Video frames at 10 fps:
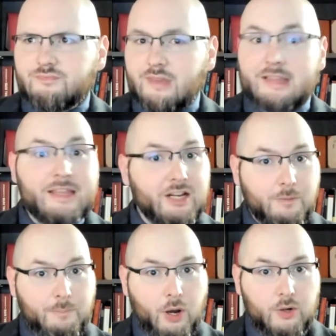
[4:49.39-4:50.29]
and then you're
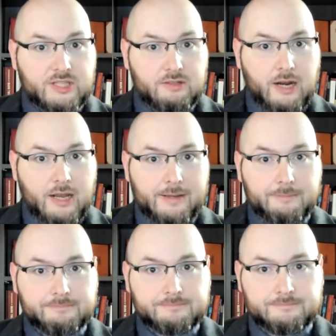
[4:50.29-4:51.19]
composed and ready.
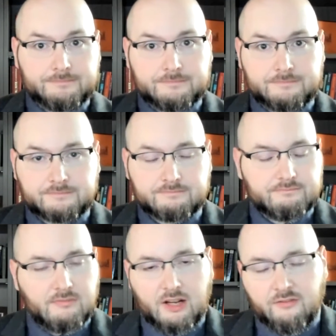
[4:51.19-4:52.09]

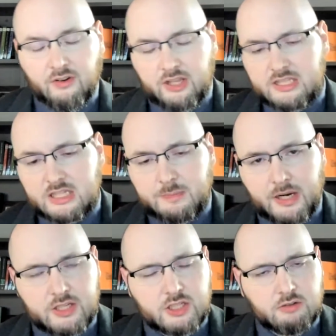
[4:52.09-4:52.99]
For this
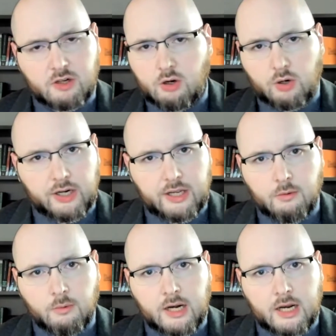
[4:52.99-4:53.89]
experience you're recording,
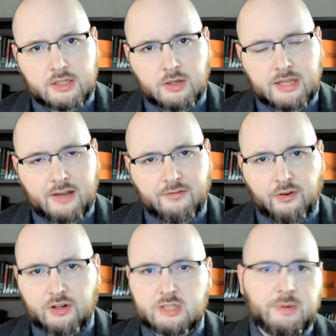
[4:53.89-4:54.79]
we're not doing that
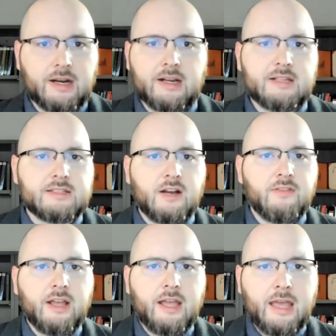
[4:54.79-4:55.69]
full experience of
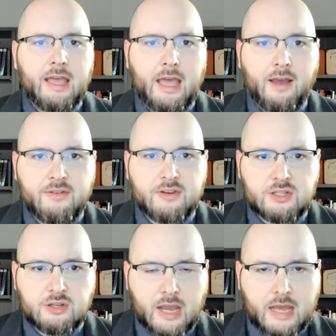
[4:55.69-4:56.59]
having
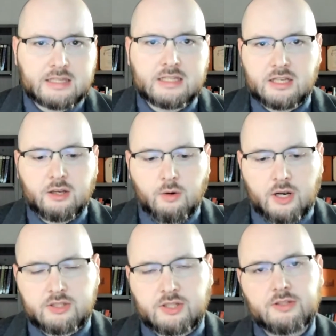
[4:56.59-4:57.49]
to ask each other
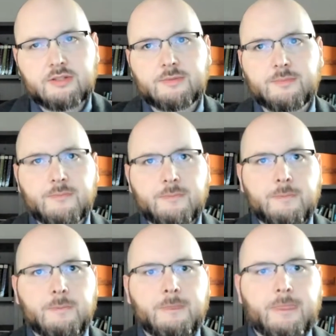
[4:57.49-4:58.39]
questions.
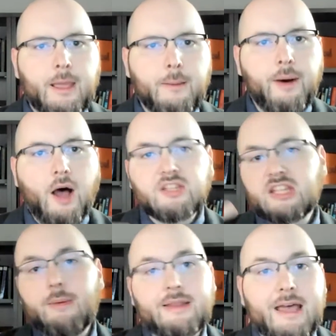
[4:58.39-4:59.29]
But also think
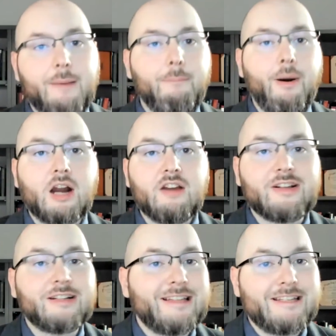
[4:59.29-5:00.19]
about that part of
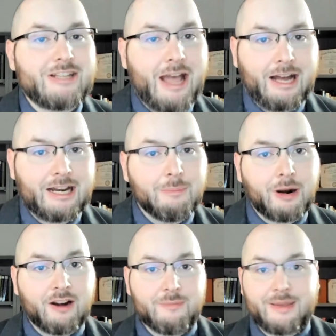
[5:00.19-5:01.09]
collegiality,
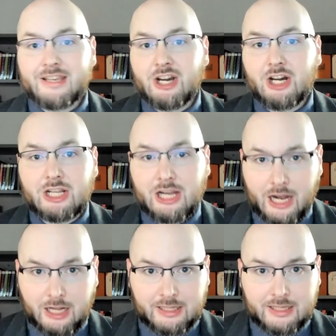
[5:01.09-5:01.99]
part of being good
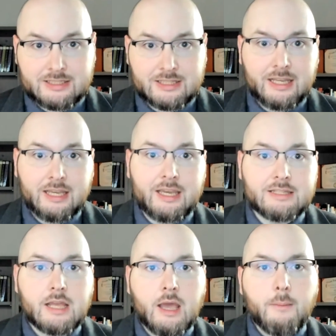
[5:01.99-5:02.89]
colleagues is
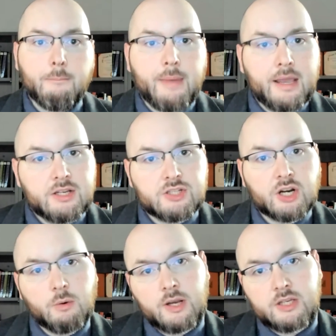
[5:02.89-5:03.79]
make
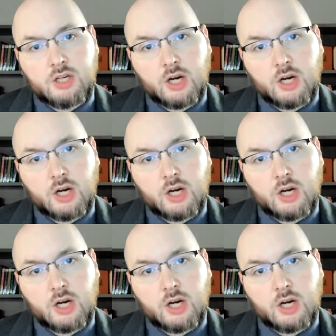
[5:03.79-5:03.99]
sure when you're